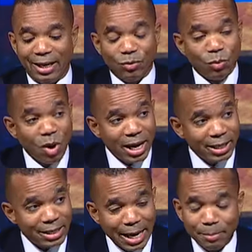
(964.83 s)
and why
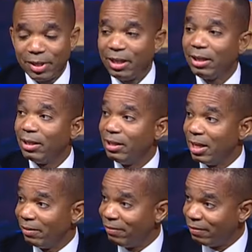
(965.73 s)
it's happening,
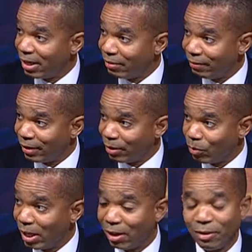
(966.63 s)
done very, very
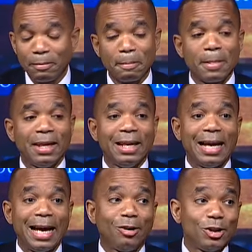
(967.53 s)
well.
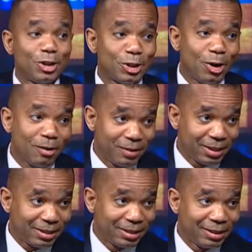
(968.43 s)
How to solve
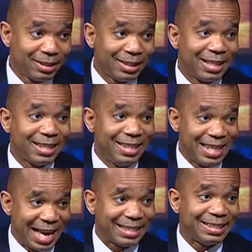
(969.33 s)
it,
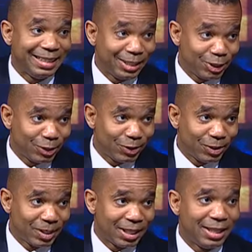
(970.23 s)
that's the issue.
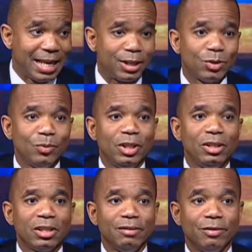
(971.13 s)
That's what we're
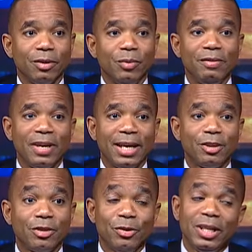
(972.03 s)
looking for. We've had
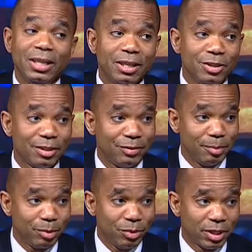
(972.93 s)
30 years of
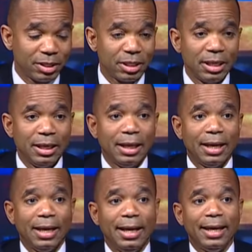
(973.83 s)
reports,
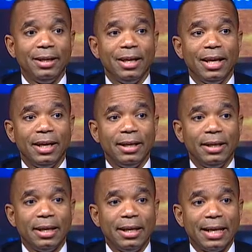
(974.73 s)
and
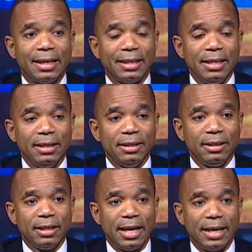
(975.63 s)
I think
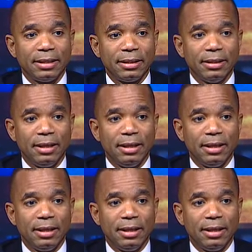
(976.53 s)
that